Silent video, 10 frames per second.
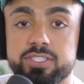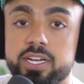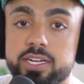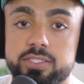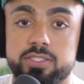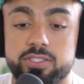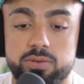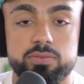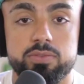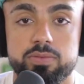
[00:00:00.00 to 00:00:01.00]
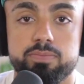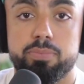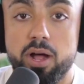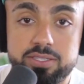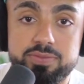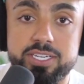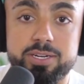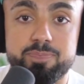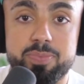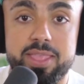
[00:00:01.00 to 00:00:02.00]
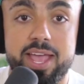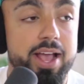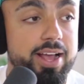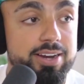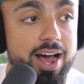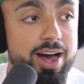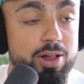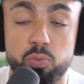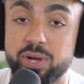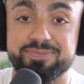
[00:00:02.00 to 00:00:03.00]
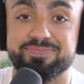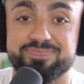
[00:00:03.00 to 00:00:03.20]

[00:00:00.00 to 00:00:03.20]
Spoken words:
a second. So pause the video and I'll wait.